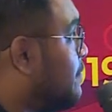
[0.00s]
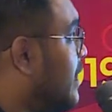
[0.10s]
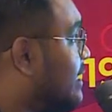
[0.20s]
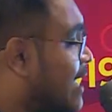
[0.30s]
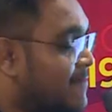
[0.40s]
the
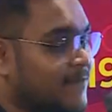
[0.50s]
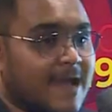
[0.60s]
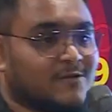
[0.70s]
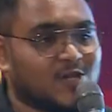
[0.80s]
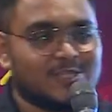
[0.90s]
meantime,
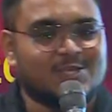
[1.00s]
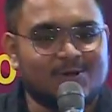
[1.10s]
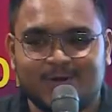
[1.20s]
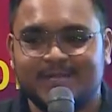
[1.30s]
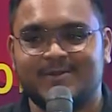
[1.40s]
I was
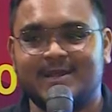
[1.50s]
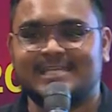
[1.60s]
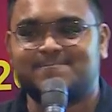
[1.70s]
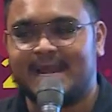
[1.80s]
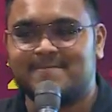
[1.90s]
also
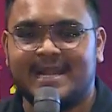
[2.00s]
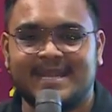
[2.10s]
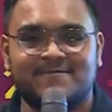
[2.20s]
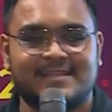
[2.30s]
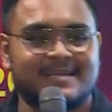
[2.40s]

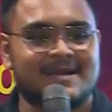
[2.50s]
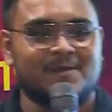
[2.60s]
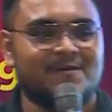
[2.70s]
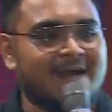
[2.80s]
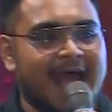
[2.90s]
experimenting with a
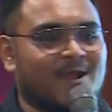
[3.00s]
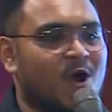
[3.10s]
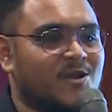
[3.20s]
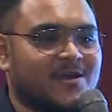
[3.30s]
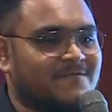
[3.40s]
couple of
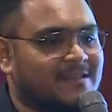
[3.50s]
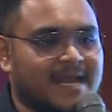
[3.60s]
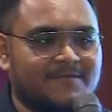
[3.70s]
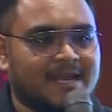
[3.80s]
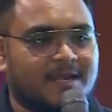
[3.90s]
iconography
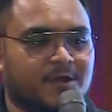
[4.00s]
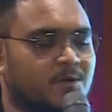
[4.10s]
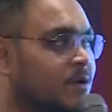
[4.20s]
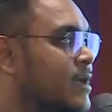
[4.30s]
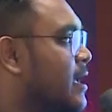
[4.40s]
that we can
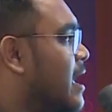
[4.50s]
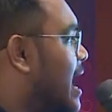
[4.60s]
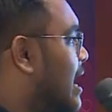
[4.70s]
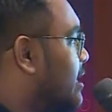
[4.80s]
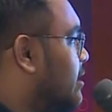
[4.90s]
do
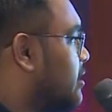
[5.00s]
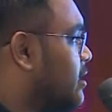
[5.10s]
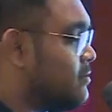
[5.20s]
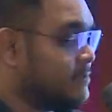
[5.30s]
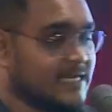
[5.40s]
and
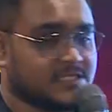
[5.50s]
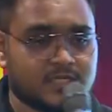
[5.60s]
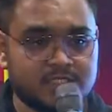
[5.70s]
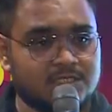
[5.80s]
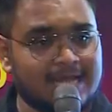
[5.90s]
the
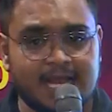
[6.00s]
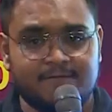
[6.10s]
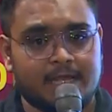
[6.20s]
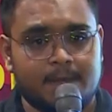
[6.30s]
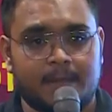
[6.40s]
illustration style
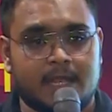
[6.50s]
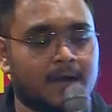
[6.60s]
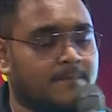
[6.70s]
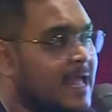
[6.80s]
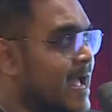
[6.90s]
we can pick
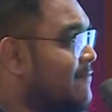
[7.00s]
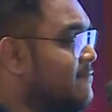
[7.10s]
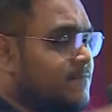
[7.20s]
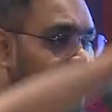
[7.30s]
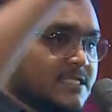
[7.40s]
up. And
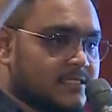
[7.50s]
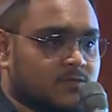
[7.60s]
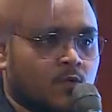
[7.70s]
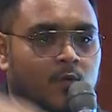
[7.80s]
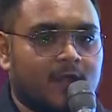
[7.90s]
we
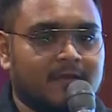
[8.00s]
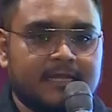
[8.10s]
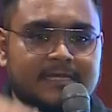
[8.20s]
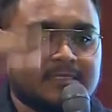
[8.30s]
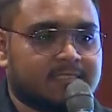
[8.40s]
just what we
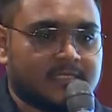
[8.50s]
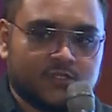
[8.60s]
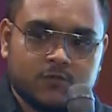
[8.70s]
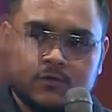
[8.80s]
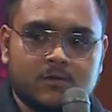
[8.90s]
did is
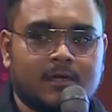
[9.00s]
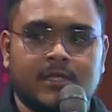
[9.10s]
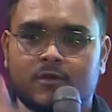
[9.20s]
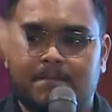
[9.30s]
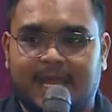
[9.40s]
just to
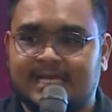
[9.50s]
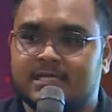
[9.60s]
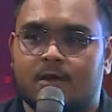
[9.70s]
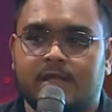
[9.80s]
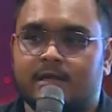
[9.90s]
paste
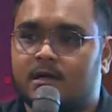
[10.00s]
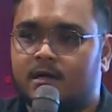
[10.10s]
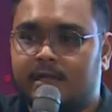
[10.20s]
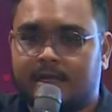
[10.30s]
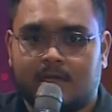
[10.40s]
out in
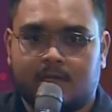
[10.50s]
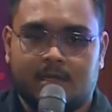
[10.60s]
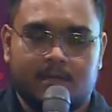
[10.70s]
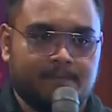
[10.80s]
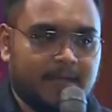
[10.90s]

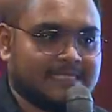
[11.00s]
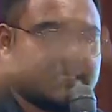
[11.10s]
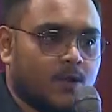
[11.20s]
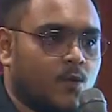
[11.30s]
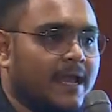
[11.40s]
a
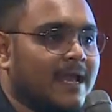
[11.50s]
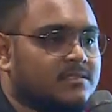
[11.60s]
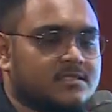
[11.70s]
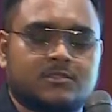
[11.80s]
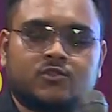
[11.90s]
basic way and
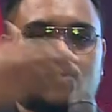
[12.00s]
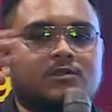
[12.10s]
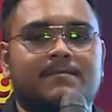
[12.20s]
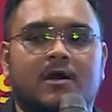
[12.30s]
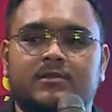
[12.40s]
just throw
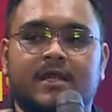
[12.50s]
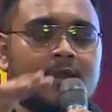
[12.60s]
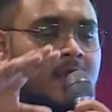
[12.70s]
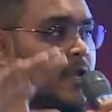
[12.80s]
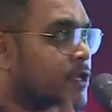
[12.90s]
them out there.
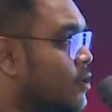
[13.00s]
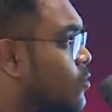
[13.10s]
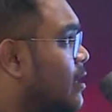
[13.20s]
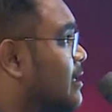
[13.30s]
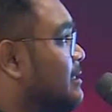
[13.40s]
You know
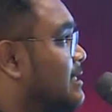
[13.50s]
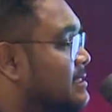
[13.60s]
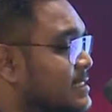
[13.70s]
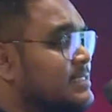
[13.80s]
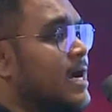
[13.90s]
what?
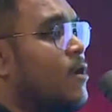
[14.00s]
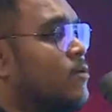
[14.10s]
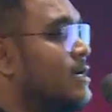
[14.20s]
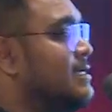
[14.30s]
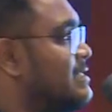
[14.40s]
This is
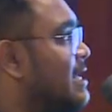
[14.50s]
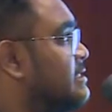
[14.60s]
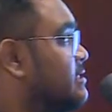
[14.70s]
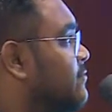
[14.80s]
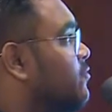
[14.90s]
how a design
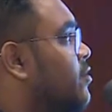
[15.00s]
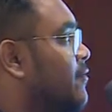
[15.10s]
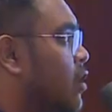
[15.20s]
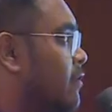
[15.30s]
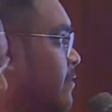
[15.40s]
system would evolve.